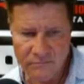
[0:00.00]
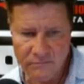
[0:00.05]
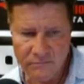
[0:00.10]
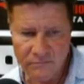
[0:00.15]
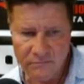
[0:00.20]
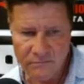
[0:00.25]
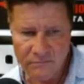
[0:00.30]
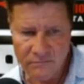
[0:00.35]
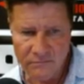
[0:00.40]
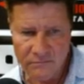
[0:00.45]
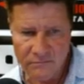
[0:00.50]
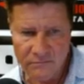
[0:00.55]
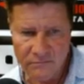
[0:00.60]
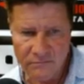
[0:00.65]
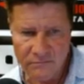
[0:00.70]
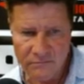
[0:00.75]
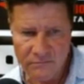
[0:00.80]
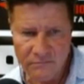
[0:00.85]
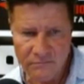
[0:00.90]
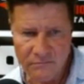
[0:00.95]

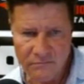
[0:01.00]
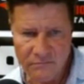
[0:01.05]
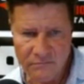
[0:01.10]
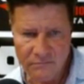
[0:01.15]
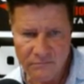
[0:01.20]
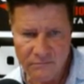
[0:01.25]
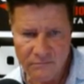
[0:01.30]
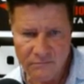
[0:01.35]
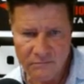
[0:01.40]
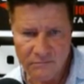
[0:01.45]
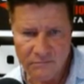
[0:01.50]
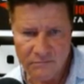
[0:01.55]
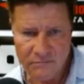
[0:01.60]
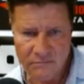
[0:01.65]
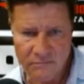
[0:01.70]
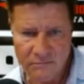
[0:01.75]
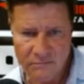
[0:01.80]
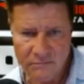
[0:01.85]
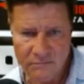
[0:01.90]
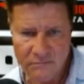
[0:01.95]

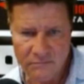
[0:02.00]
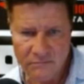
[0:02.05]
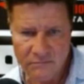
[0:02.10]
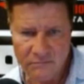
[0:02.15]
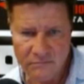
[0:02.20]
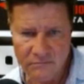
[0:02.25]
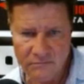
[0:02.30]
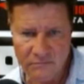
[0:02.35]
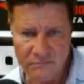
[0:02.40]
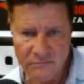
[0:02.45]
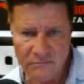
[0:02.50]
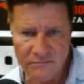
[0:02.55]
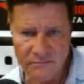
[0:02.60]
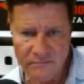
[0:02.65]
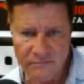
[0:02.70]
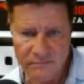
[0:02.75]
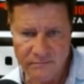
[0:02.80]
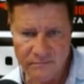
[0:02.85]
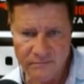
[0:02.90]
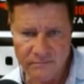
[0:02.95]

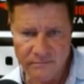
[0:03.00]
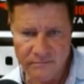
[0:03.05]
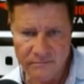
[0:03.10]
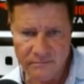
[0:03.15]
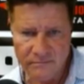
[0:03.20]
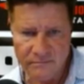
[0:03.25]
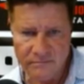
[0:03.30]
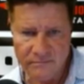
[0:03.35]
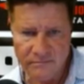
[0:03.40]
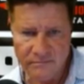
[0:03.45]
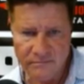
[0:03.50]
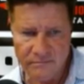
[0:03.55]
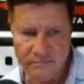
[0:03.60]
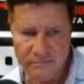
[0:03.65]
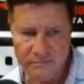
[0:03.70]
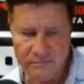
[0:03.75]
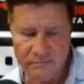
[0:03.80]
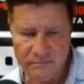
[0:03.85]
No words are spoken by the person on screen.